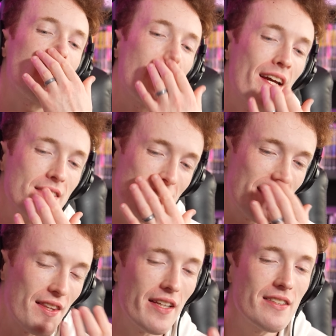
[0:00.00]
thing is, is
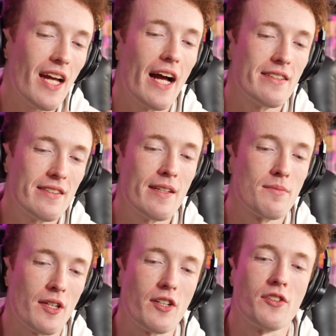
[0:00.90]
that this guy seems
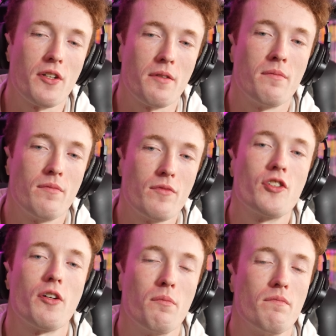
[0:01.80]
like a good,
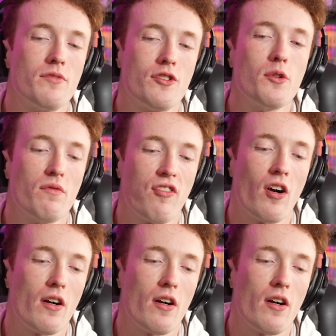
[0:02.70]
good suit for